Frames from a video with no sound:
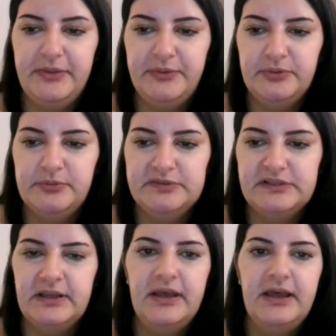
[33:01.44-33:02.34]

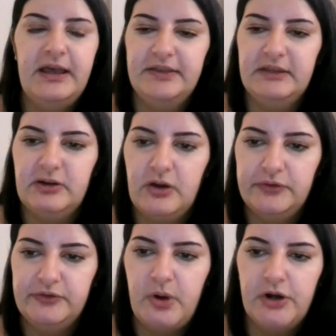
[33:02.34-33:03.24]
bathrooms? And then
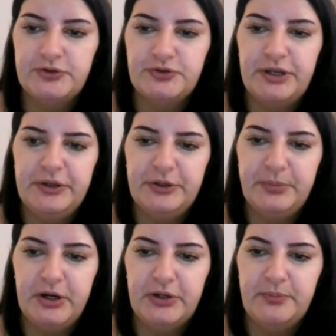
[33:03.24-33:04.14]
also, are trailer
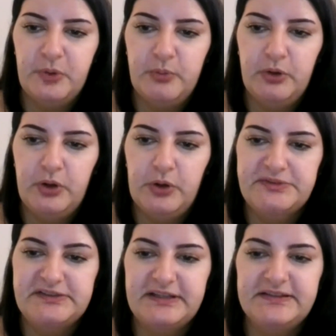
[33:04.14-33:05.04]
park mobile
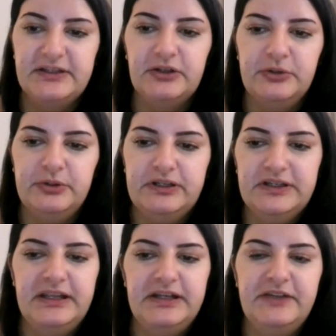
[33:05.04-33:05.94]
home sites included
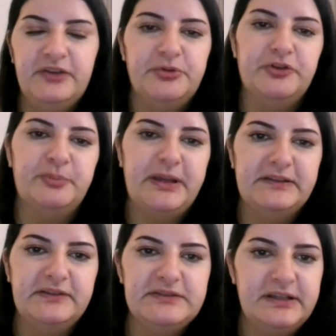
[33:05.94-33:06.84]
in any of the
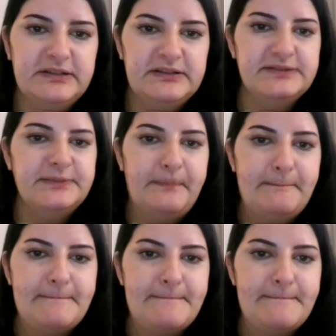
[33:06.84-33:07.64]
prospective sites?